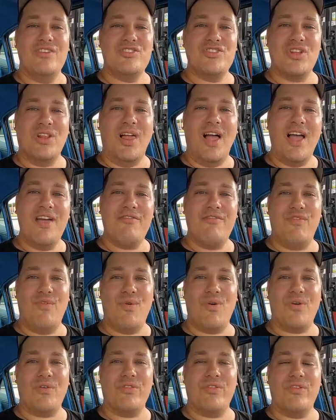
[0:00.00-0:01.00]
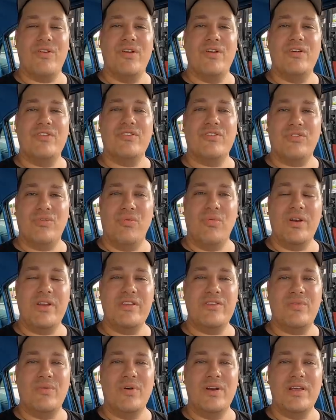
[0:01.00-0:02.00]
July 4th,
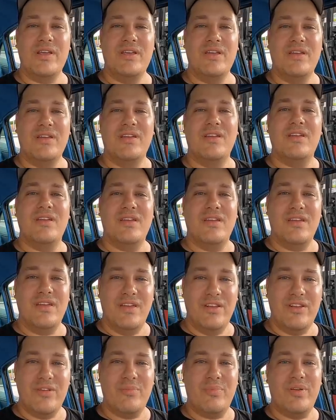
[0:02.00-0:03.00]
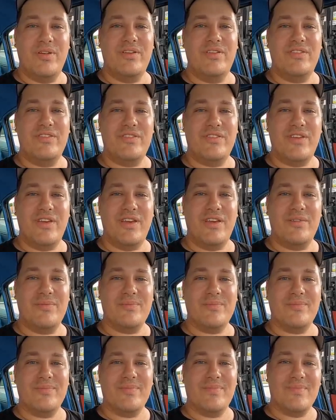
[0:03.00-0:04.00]
2020, Independence Day.
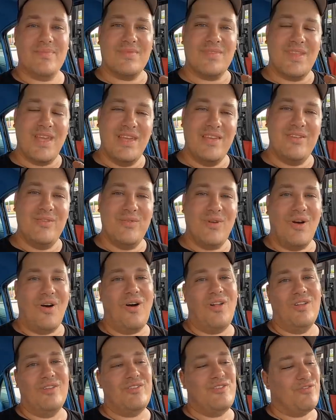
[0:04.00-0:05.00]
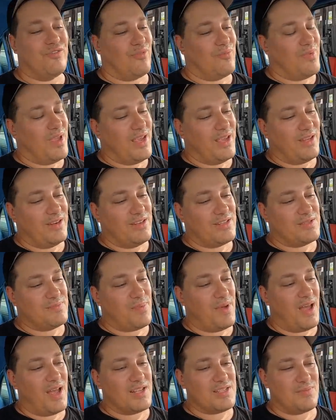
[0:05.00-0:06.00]
Thank you to all of you for making this
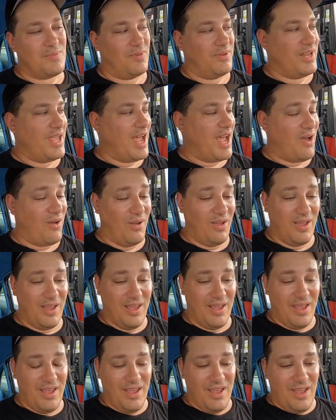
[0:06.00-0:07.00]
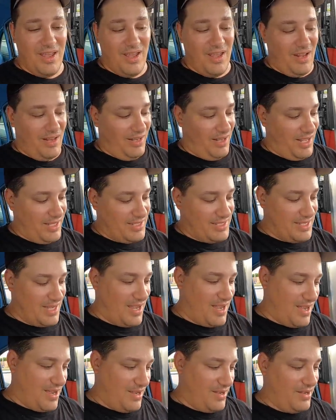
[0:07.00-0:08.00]
possible. Now, let's,
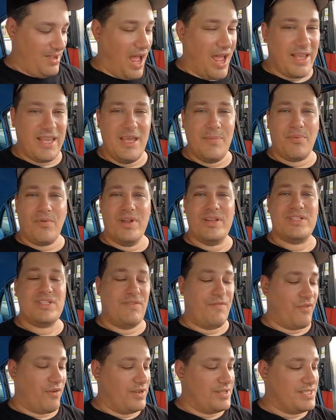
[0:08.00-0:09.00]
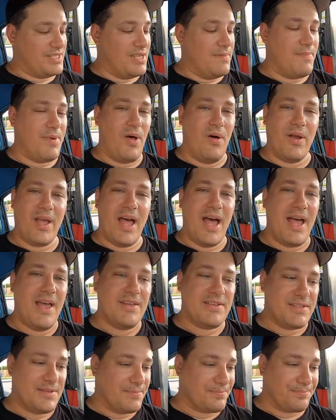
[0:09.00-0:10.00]
uh, I keep reaching for a seatbelt,
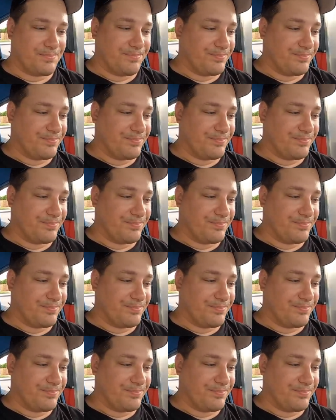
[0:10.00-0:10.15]
guys.